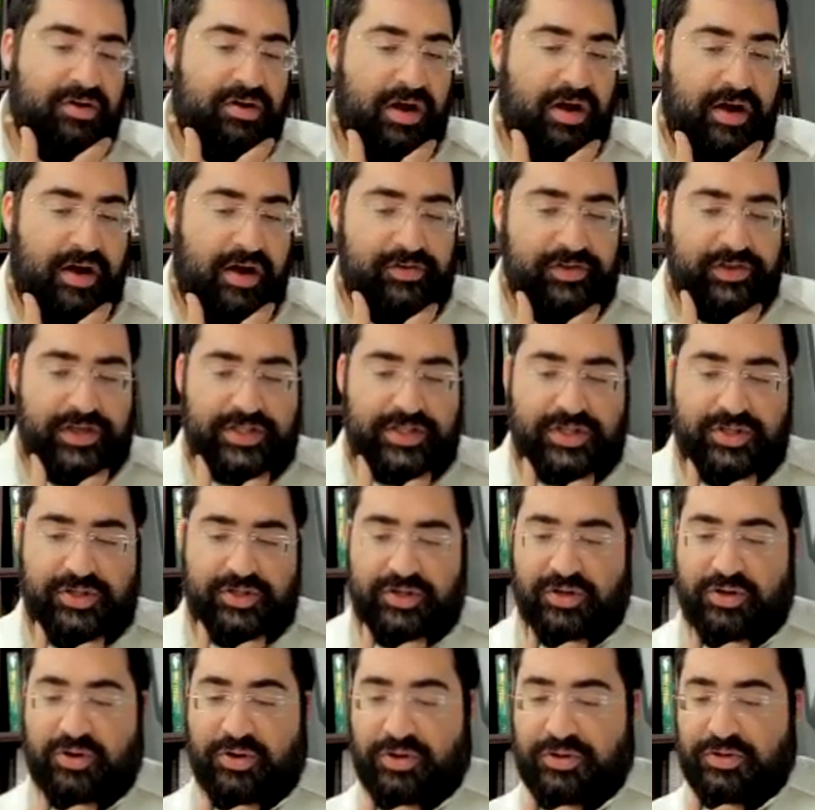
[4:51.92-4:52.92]
Everything is
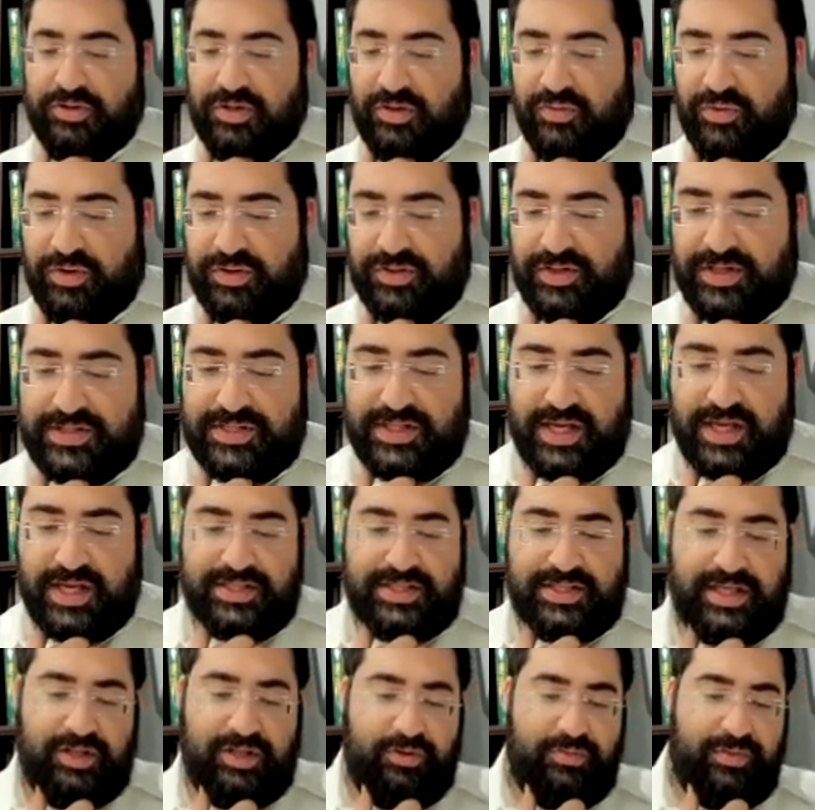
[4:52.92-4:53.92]
good according to the one that says
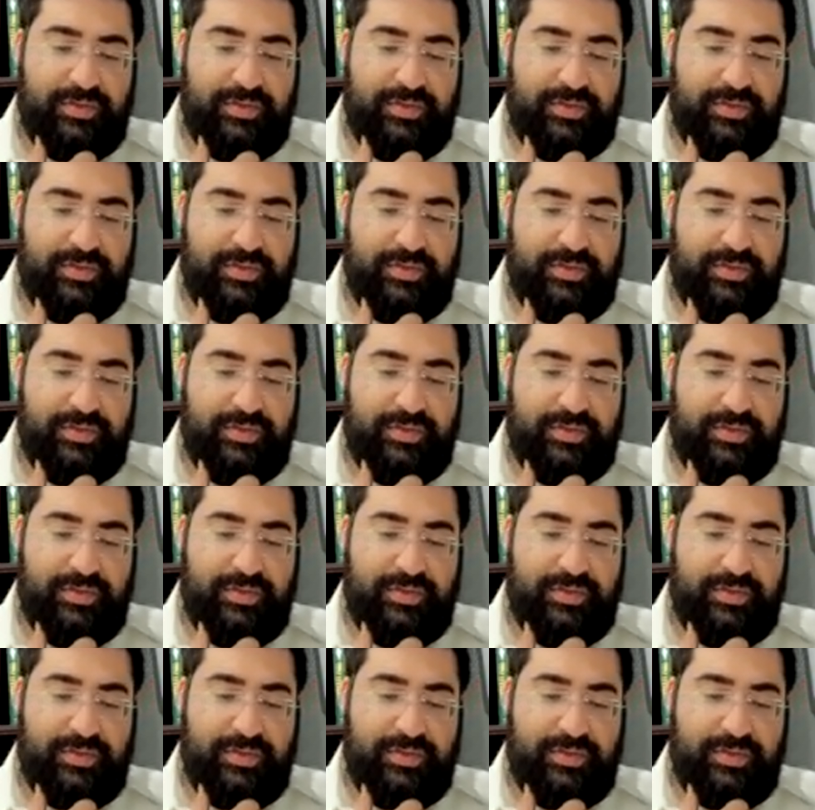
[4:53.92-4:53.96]
that